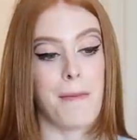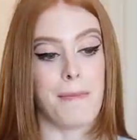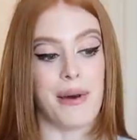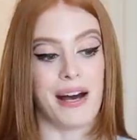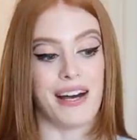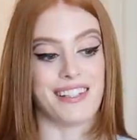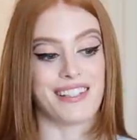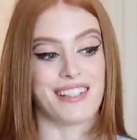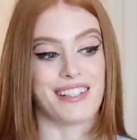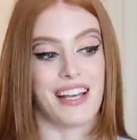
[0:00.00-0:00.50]

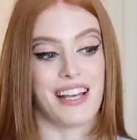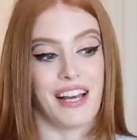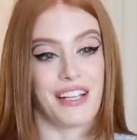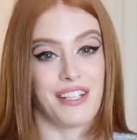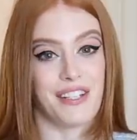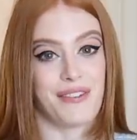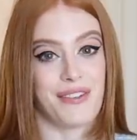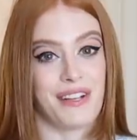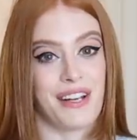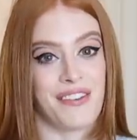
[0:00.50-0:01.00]
but I
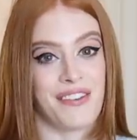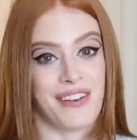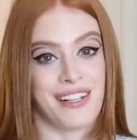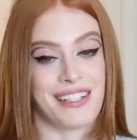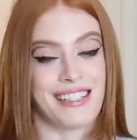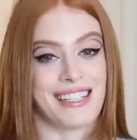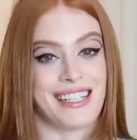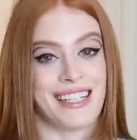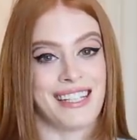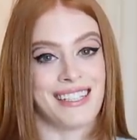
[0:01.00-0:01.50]
just really
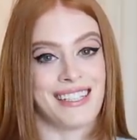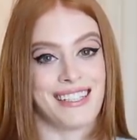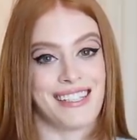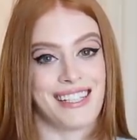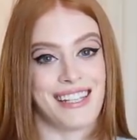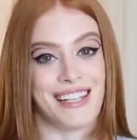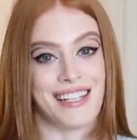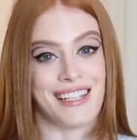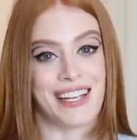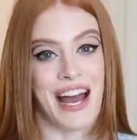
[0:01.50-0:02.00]
fancied
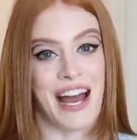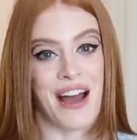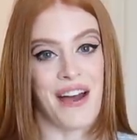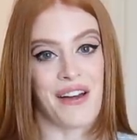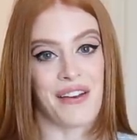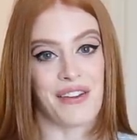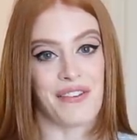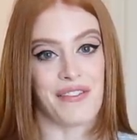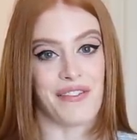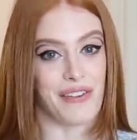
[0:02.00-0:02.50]
sitting
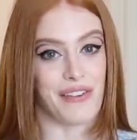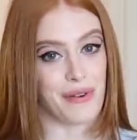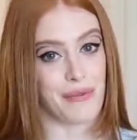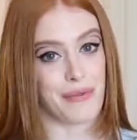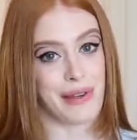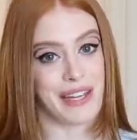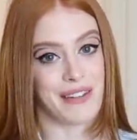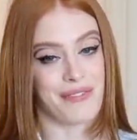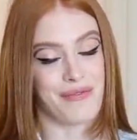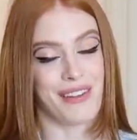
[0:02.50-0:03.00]
down and
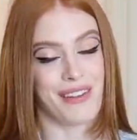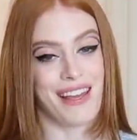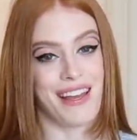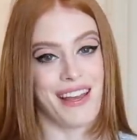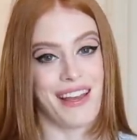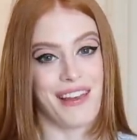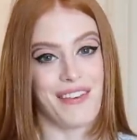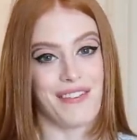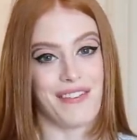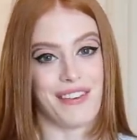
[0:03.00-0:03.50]
filming
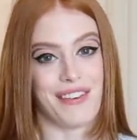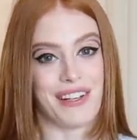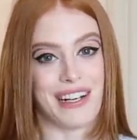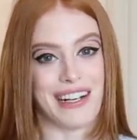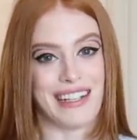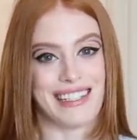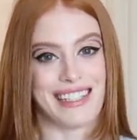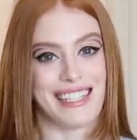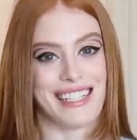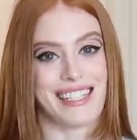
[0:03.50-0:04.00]
for you guys.